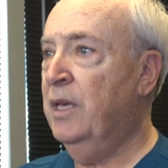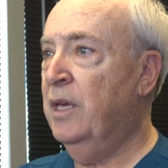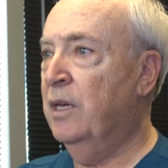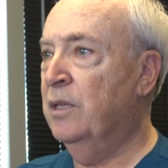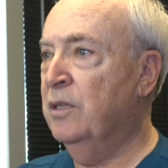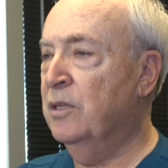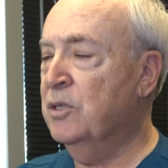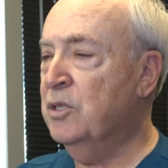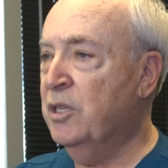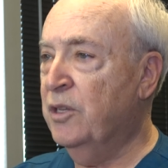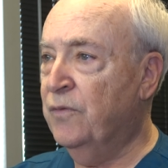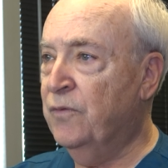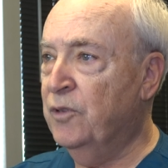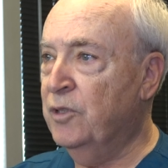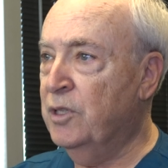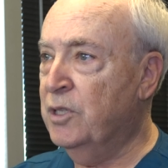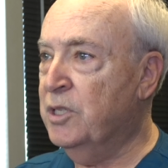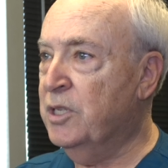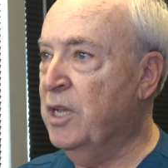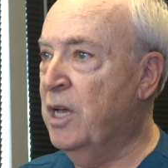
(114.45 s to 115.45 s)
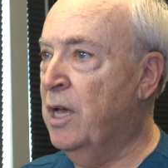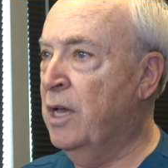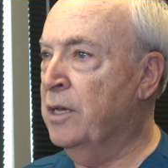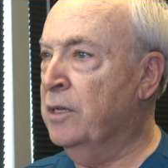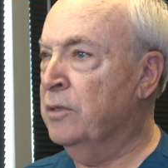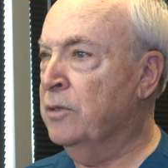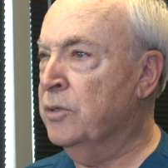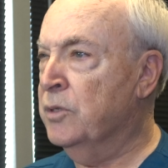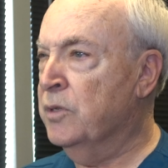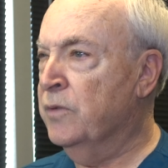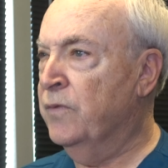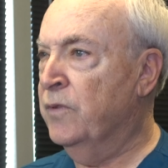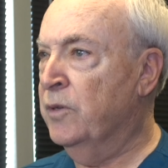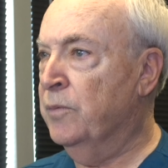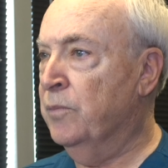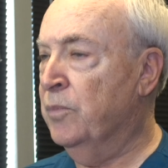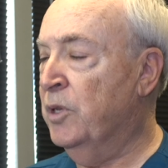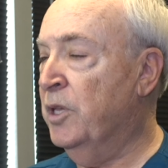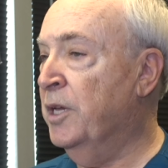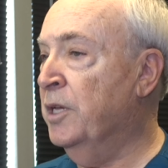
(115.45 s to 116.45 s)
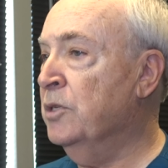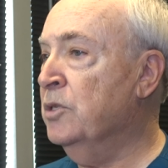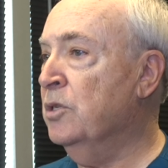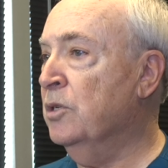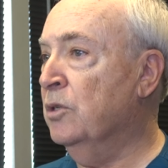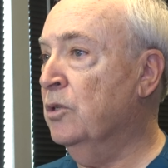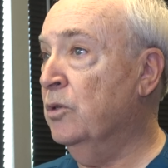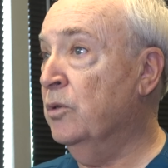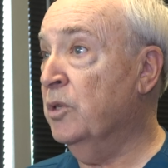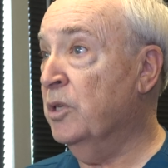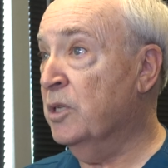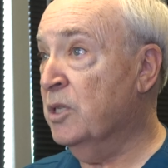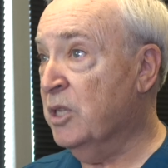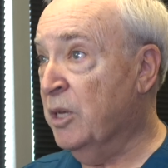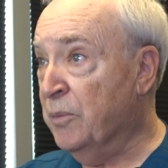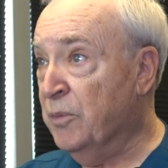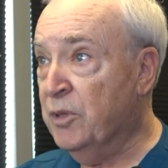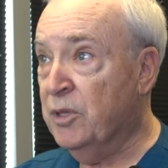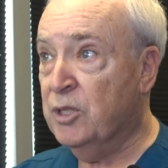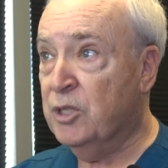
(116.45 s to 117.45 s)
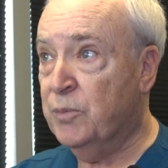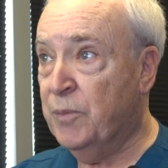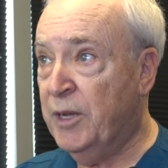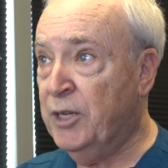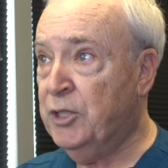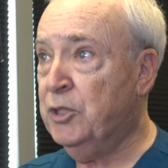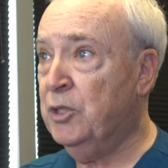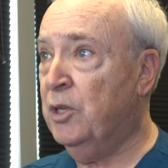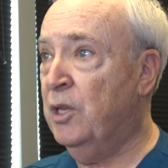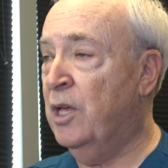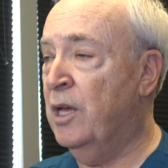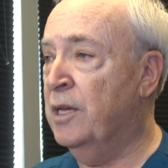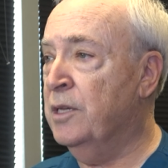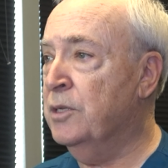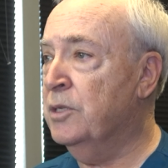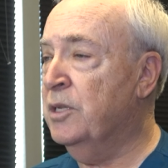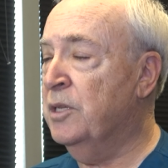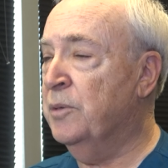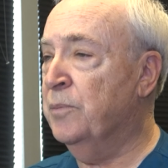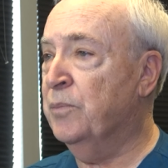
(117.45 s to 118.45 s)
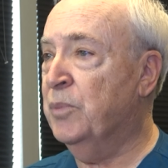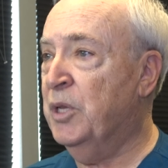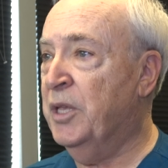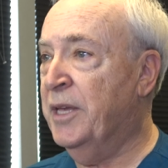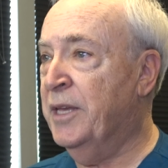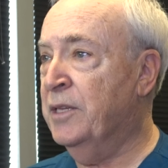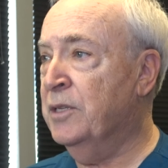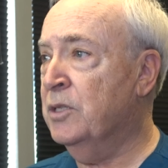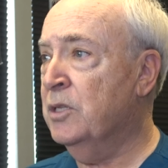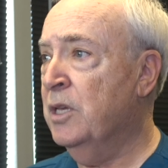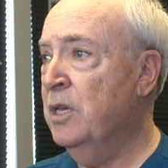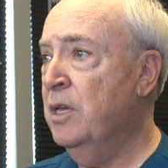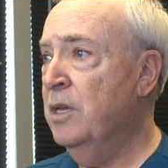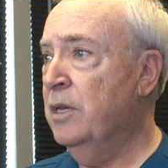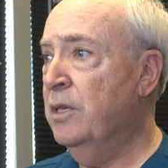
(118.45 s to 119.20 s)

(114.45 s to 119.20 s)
And there's different styles of implants, including some of the specialized implants